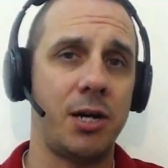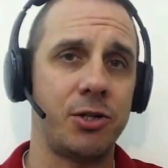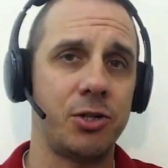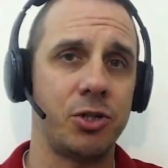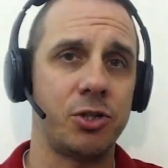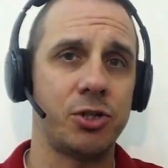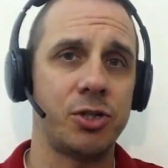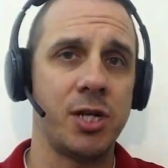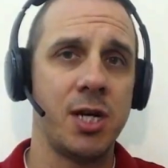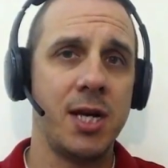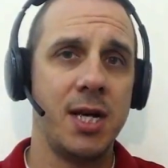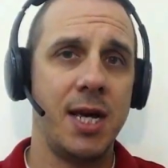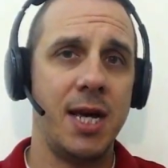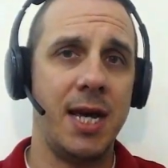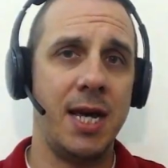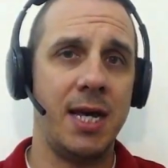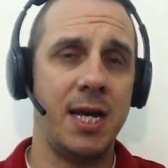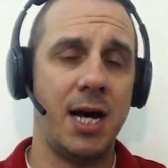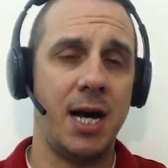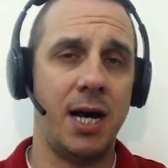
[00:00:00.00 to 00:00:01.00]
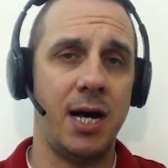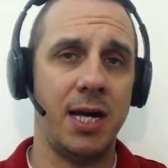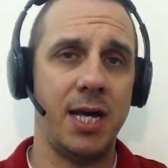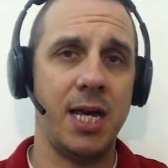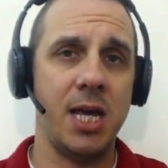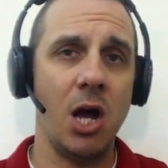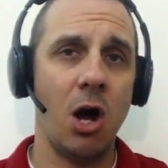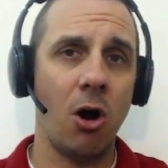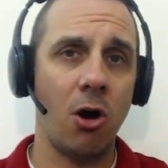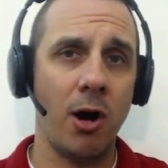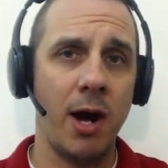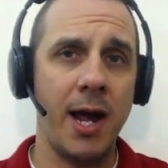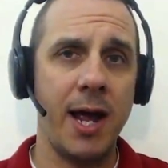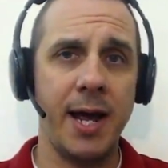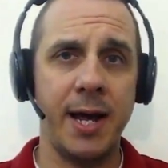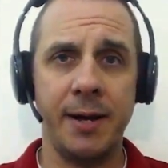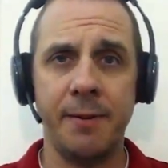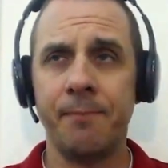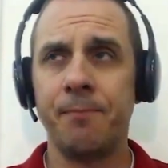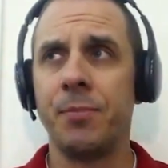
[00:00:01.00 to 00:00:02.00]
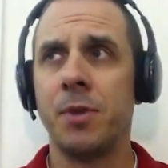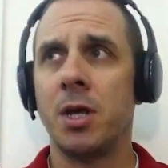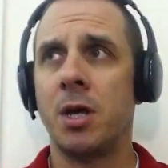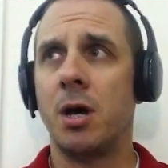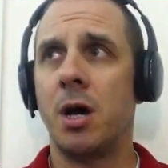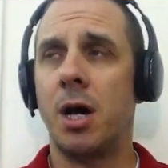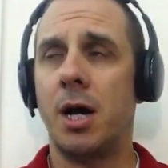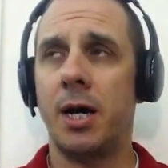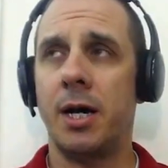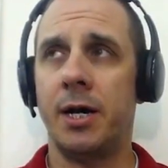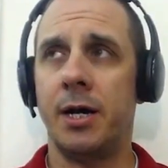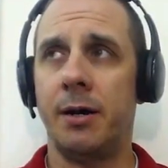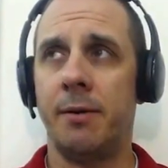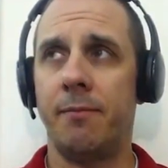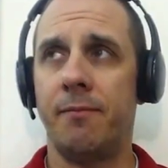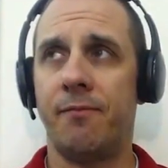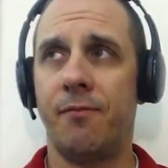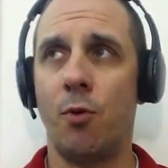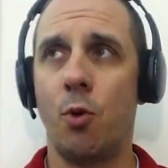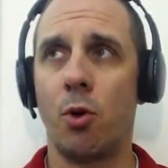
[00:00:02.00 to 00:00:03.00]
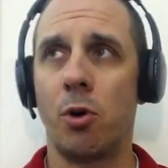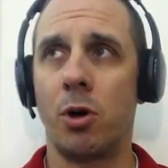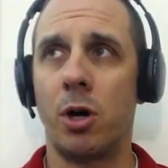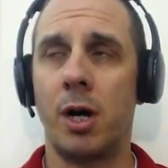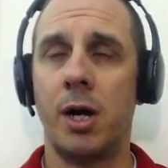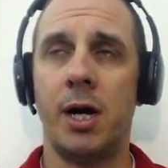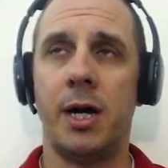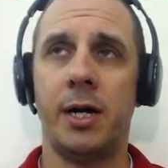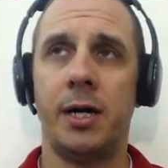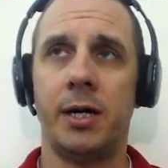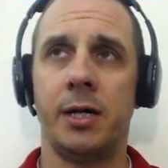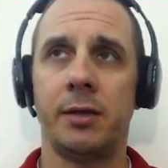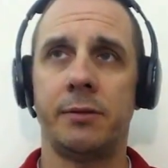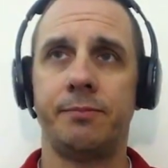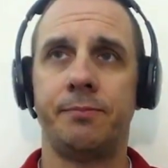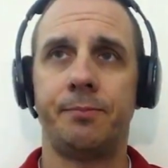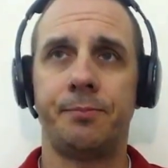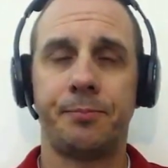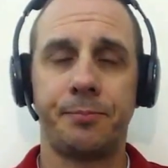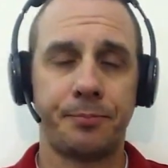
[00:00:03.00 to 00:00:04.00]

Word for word: the Dodgers in uh, ERA um, for. Uh,